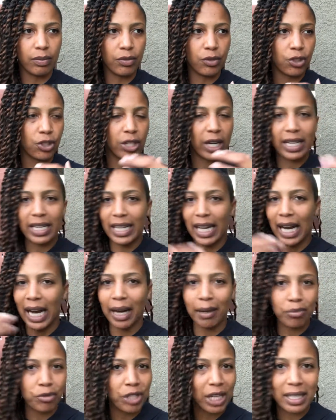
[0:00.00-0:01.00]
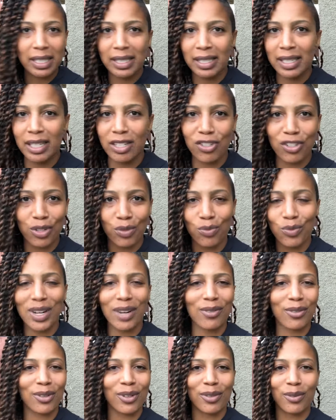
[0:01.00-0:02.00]
shiny object syndrome,
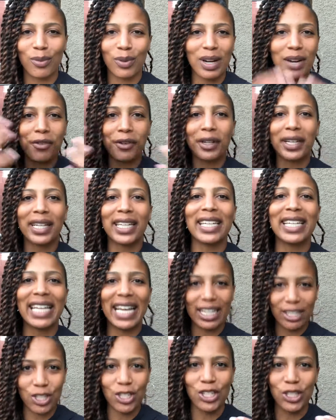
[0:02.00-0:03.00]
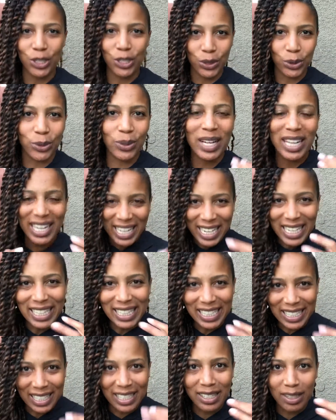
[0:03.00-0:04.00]
whatever gets you
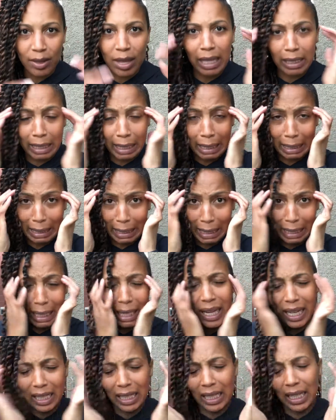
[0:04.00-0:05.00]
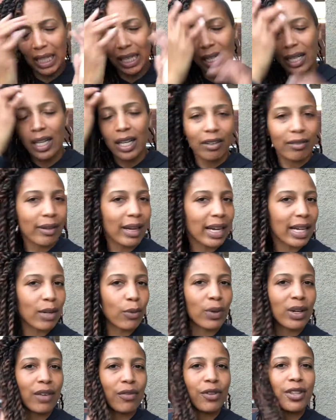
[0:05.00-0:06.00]
into that, like, right?
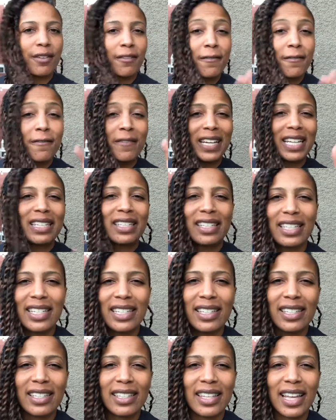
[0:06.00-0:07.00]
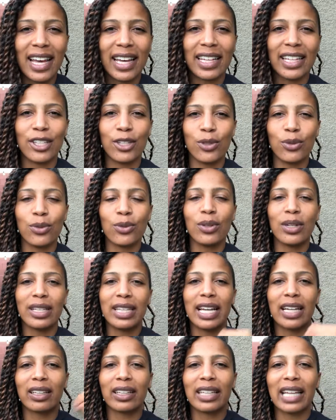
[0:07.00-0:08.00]
Whatever the fix is that
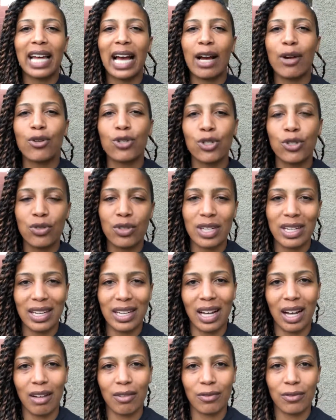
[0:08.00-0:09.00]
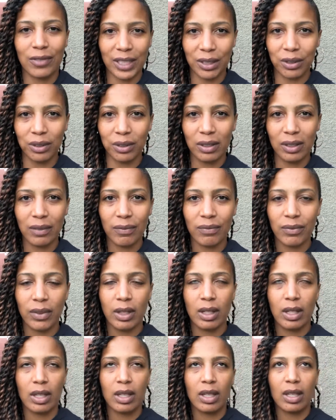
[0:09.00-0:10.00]
allows you to not feel,
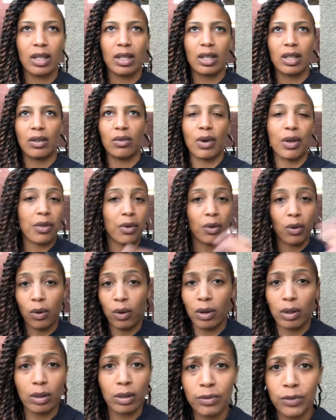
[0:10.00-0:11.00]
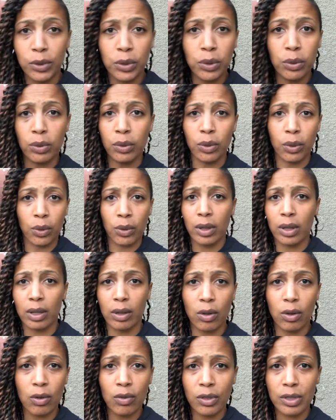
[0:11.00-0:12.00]
whether or food or
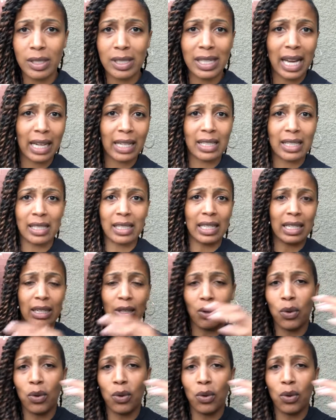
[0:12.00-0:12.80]
oversexing.